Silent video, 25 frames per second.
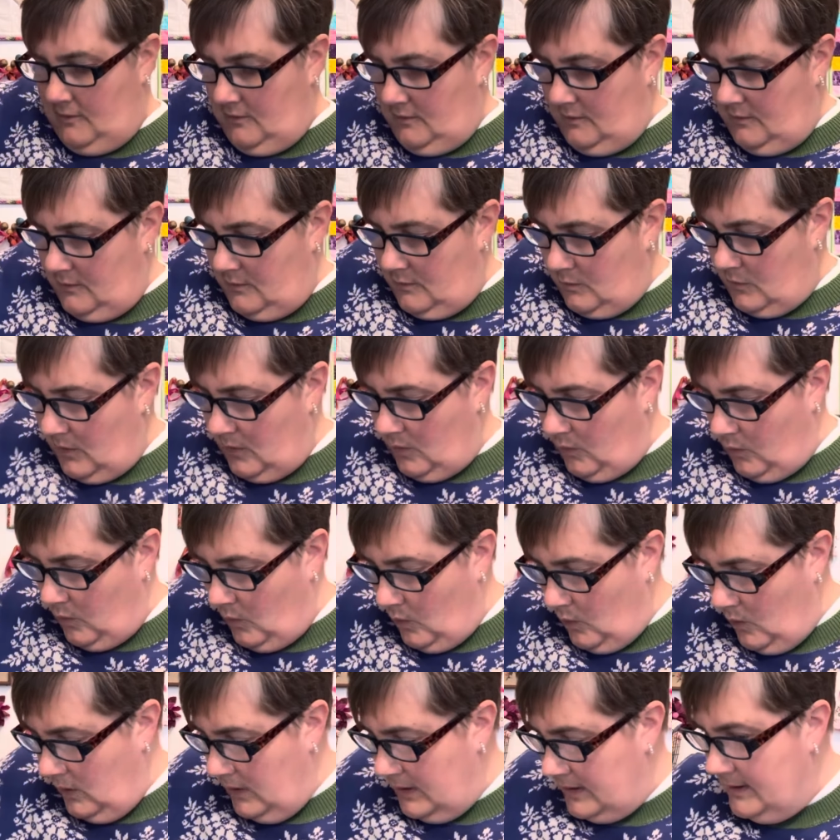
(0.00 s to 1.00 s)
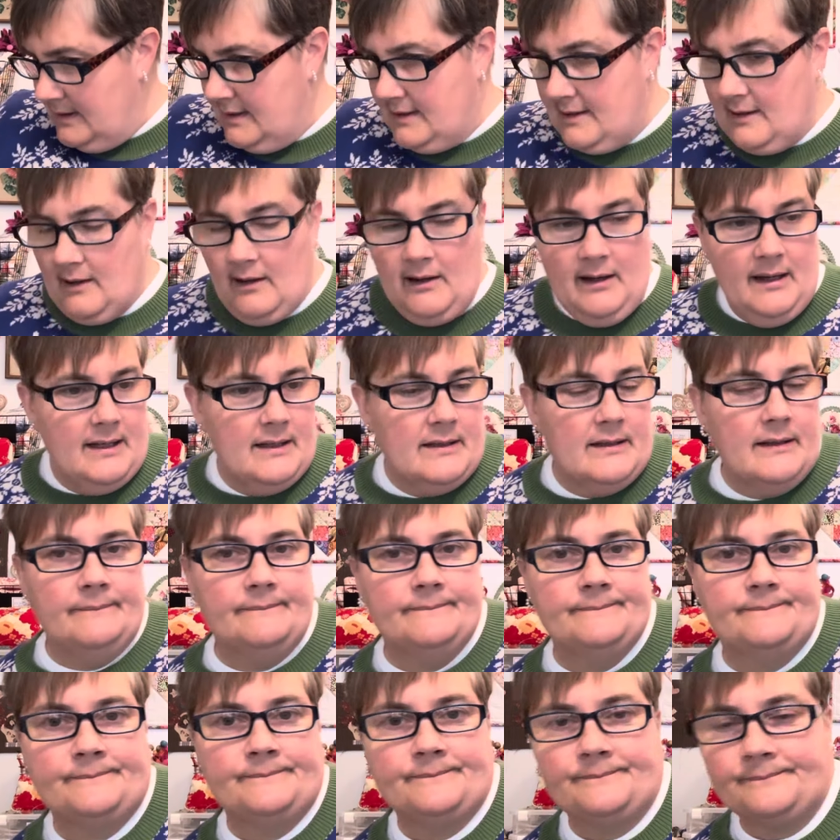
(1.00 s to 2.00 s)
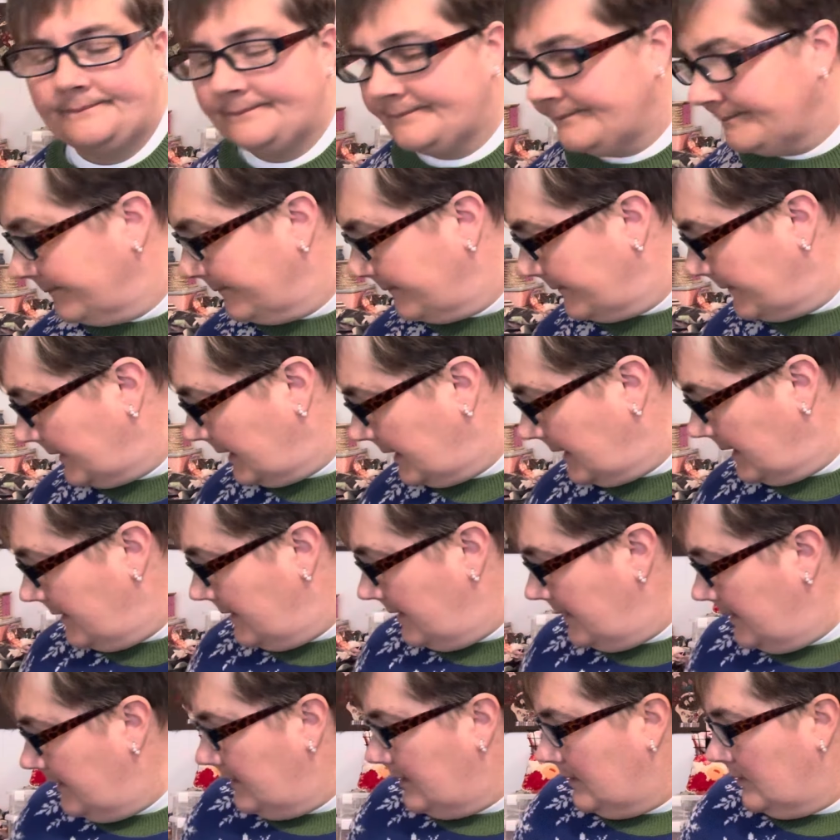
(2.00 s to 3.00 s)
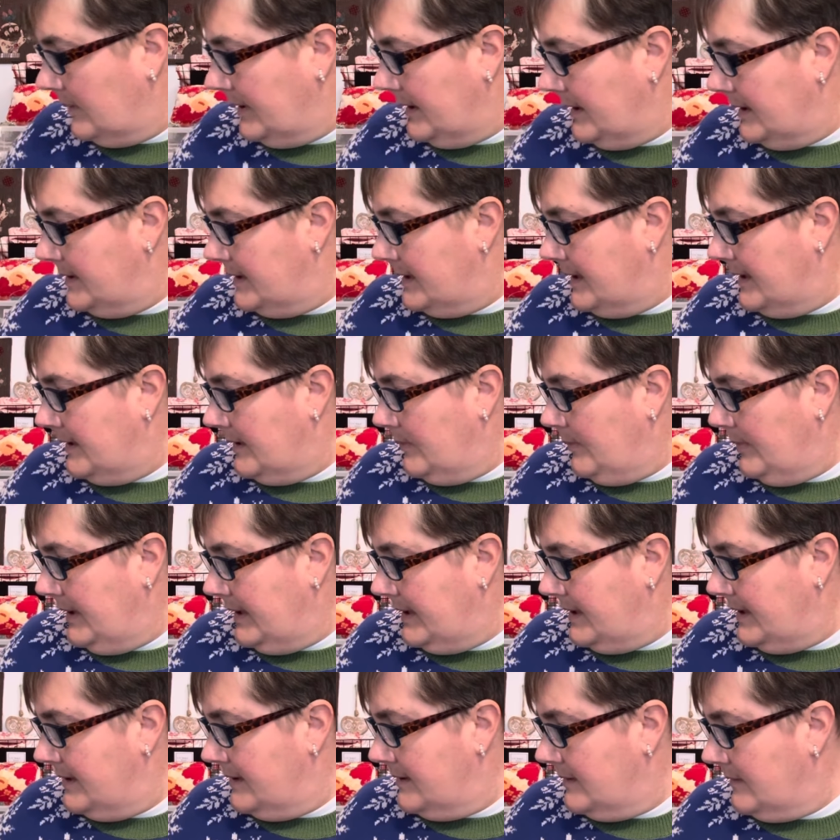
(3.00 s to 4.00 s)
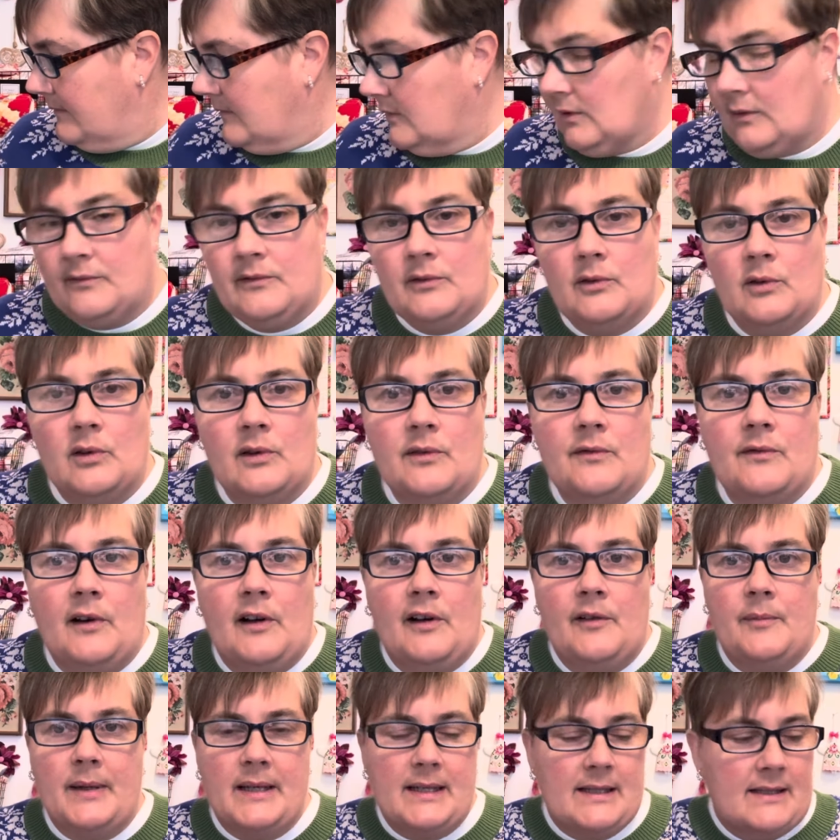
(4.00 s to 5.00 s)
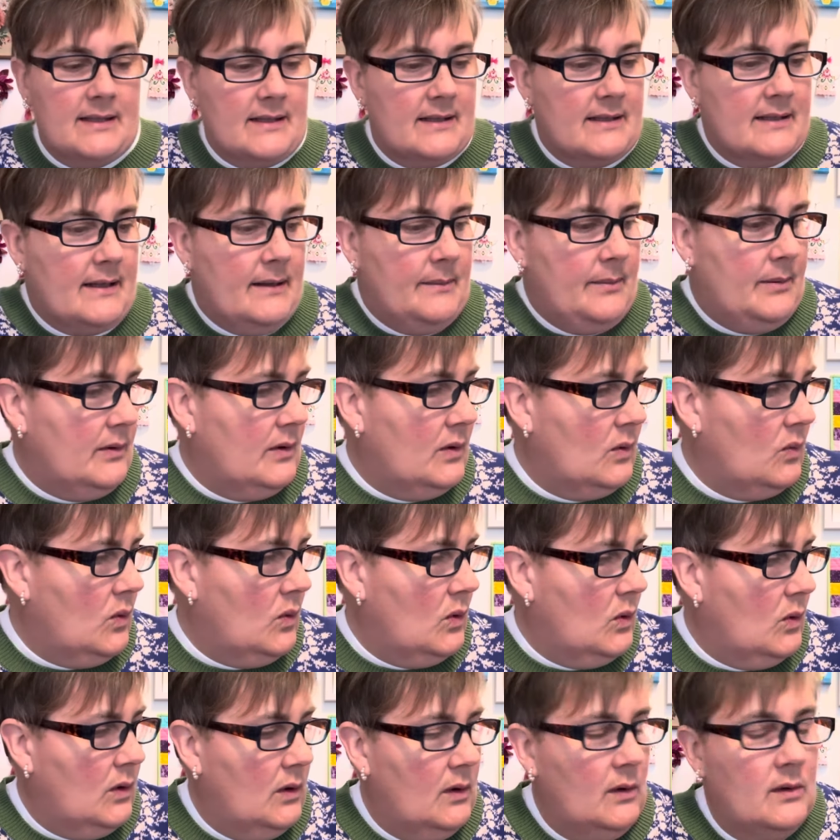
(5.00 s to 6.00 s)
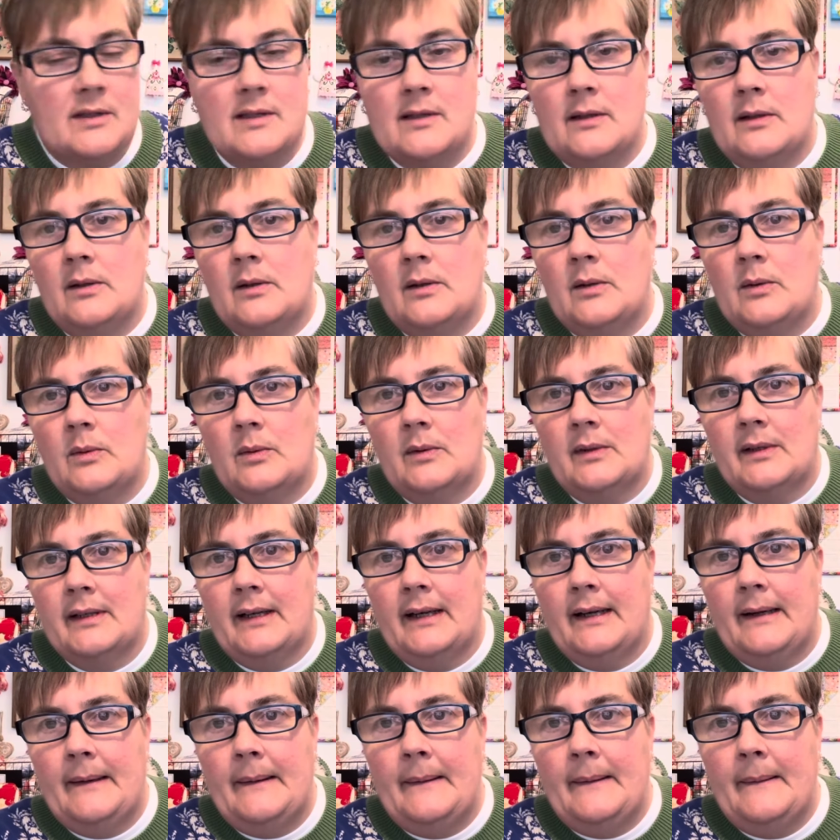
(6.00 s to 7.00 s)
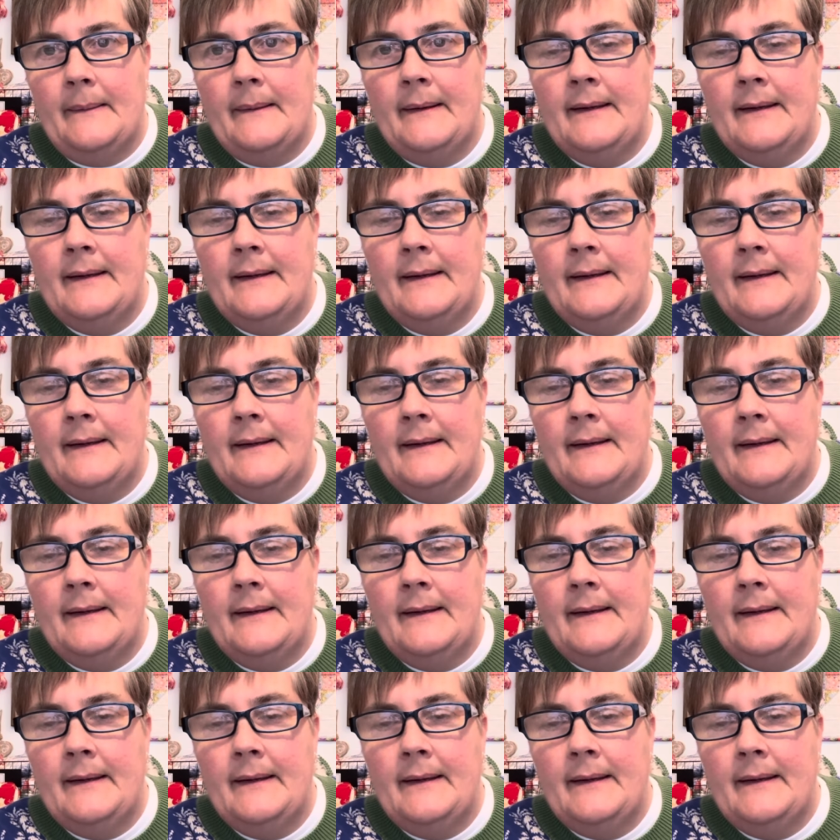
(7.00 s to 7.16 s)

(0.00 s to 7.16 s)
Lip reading: on my wall inside. And I'll get down a piece. I've got 4 or 5 pieces up on the wall, so I'll